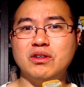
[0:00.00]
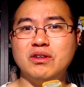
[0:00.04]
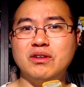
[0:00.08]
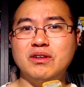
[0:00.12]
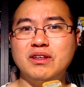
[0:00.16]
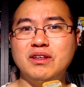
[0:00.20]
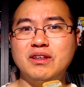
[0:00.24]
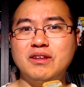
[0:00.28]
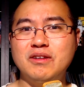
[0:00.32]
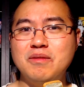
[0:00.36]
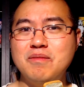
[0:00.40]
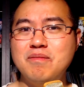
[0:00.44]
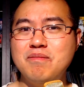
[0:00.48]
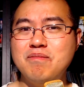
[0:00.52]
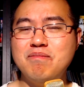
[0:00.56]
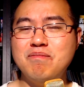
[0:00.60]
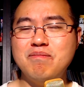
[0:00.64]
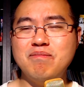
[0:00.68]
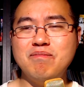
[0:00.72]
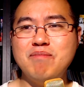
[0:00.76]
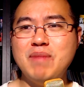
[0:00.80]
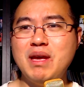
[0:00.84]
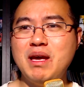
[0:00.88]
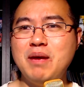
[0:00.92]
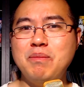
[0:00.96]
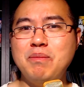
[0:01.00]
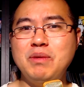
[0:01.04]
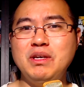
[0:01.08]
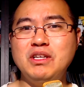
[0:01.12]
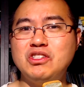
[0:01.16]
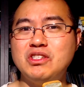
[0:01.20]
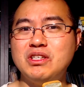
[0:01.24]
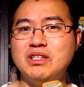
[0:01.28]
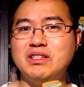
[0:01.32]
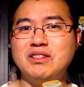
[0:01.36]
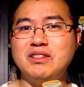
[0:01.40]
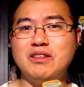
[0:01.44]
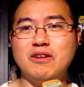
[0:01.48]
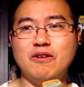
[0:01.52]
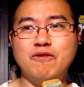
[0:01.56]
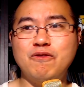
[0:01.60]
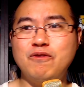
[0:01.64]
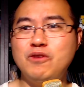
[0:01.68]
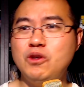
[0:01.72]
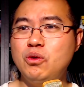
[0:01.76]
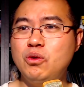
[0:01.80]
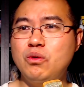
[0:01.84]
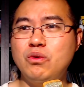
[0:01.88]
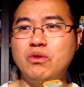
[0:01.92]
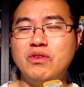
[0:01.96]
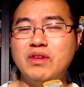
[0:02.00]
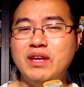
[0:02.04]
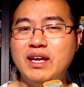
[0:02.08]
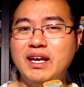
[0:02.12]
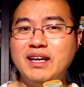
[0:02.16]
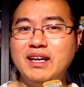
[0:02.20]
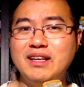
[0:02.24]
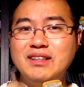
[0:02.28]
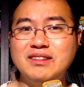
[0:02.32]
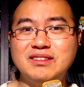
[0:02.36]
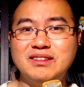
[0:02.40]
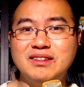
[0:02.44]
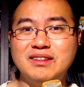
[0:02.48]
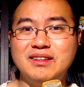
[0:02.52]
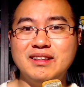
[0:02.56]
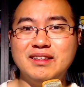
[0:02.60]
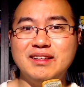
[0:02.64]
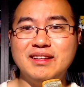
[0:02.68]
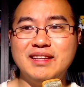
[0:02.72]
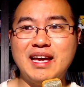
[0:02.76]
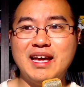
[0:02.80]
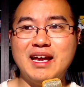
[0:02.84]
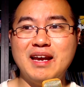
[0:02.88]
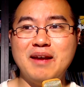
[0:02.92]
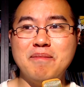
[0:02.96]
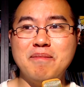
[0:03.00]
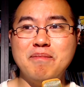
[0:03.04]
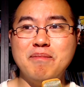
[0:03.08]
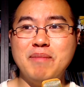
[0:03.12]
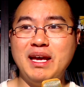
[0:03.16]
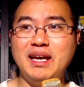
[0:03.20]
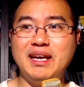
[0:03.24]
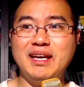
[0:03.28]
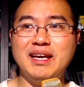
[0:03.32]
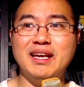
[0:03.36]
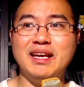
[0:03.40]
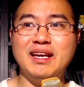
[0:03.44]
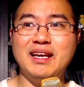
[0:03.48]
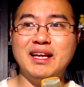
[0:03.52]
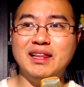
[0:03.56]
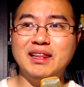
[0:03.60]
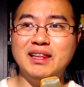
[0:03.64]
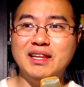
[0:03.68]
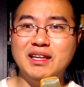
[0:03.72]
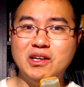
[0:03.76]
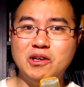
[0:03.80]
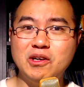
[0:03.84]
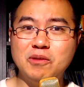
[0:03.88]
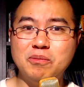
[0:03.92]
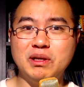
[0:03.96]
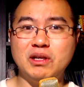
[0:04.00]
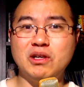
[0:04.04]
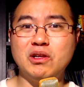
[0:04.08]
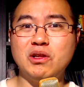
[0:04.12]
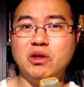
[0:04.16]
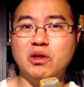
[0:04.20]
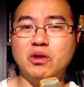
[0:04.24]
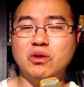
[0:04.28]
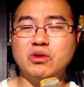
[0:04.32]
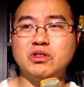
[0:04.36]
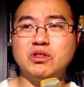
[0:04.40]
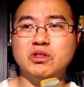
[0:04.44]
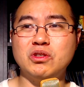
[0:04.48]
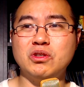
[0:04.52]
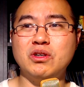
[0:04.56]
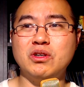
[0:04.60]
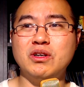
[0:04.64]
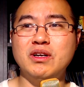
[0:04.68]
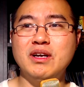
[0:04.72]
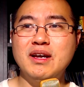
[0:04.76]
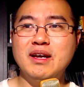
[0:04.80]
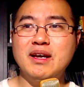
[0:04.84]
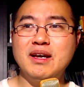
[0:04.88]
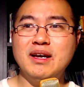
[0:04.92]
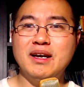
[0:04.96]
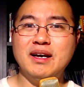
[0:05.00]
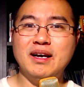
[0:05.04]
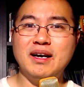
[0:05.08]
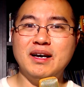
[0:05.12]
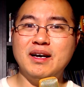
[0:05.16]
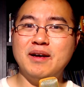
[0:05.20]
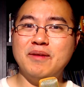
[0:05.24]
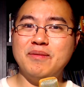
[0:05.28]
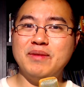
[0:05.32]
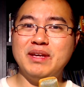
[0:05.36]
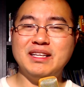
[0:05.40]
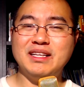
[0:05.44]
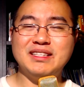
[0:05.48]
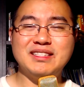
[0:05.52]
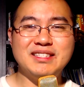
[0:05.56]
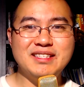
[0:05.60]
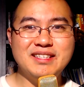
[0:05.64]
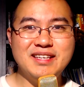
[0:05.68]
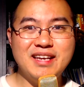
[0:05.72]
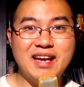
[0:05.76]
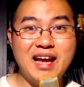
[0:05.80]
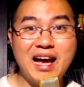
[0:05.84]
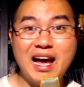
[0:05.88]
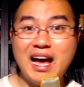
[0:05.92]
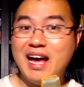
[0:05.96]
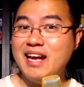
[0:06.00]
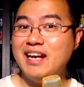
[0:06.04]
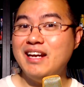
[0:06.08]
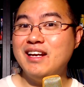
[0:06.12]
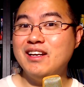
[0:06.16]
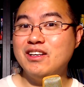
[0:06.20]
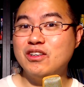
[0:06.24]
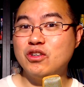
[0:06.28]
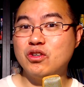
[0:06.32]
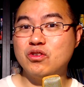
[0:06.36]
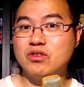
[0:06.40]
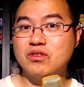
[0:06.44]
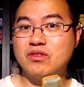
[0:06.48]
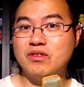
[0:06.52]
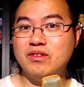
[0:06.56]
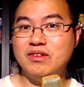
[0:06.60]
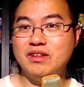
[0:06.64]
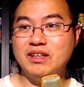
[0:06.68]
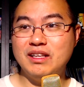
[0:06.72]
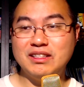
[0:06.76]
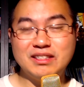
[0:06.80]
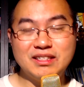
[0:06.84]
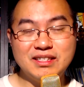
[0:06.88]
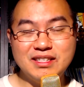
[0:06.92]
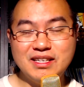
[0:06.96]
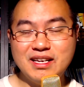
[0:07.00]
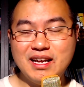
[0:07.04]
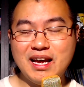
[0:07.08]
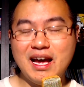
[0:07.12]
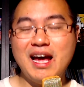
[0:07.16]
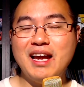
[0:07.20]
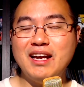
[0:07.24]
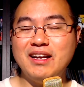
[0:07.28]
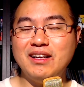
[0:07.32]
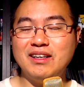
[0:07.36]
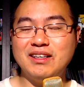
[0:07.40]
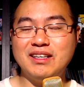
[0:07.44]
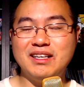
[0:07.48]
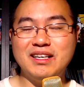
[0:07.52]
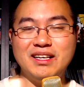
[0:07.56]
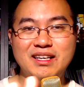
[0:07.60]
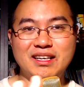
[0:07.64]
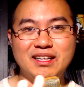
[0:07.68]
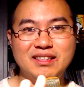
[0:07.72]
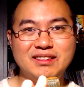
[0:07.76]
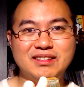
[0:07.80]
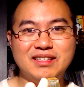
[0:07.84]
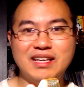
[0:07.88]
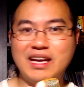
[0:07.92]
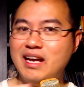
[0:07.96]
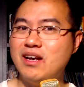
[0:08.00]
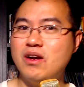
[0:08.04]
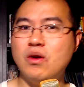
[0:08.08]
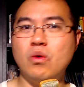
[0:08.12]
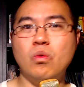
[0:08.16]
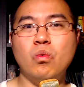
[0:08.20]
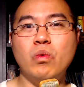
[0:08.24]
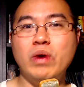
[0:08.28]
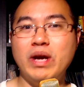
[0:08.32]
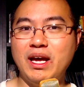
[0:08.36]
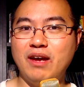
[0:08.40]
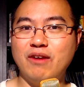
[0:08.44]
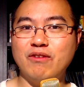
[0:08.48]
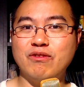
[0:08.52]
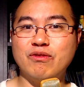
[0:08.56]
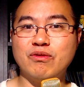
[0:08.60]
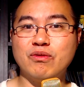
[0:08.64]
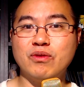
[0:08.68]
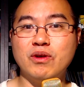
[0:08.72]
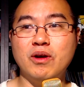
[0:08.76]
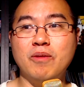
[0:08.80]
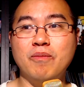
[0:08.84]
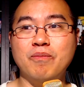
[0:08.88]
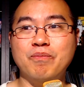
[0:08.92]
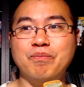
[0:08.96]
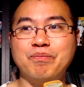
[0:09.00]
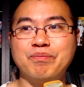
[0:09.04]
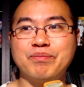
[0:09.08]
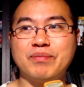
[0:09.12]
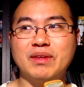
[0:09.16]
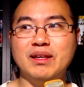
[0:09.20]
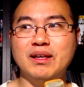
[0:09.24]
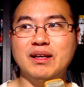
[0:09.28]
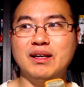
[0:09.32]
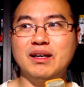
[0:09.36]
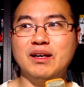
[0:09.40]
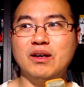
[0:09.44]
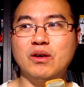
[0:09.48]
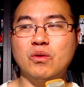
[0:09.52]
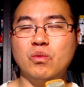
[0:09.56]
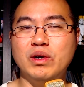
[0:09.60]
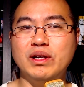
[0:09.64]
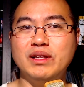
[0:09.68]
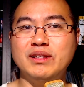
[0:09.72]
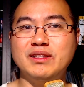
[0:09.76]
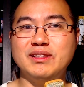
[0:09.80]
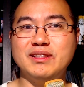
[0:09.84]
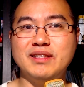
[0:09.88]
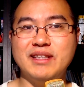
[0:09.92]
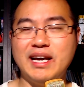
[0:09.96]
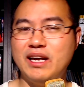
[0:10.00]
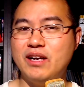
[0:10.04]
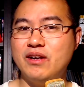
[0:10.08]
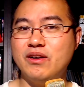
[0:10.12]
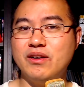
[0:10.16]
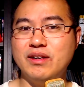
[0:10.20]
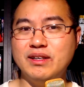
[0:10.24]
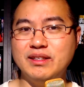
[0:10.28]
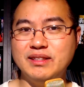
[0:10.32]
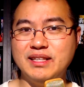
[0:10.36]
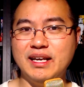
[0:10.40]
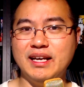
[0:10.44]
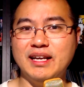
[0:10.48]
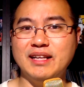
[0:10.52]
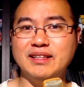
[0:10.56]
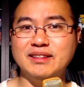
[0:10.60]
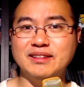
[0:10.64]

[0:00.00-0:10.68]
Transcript: Maybe just a few things that make it a little bit closer. Uh, it's not it's not gonna take away from uh, what Snyder intends.